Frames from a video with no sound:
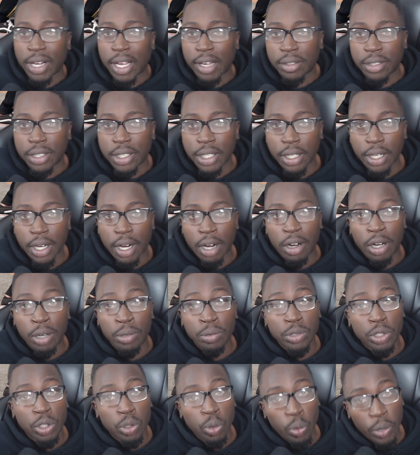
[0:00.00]
I'll see y'all
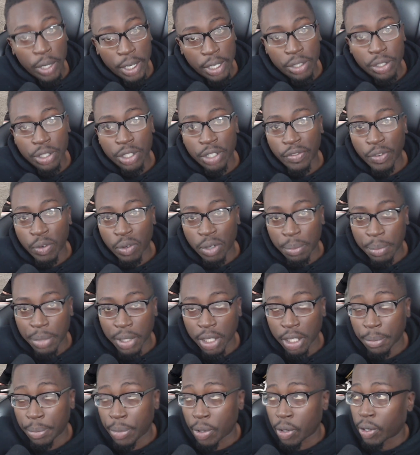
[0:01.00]
on Twitch if you want to
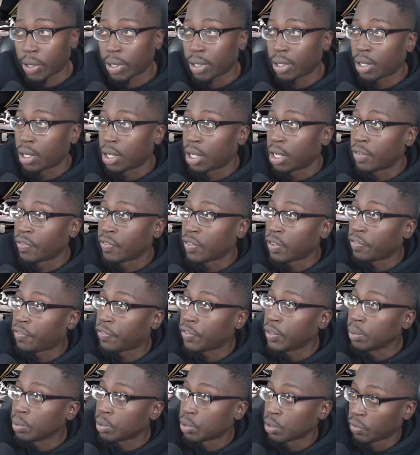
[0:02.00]
be a part of
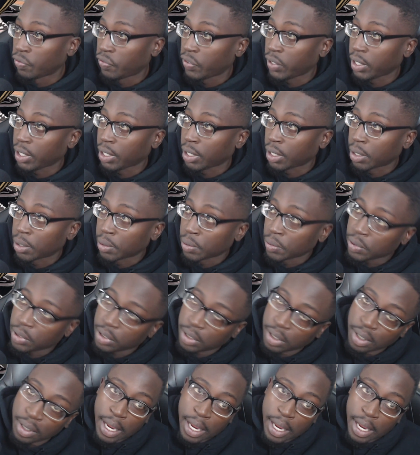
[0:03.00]
future videos.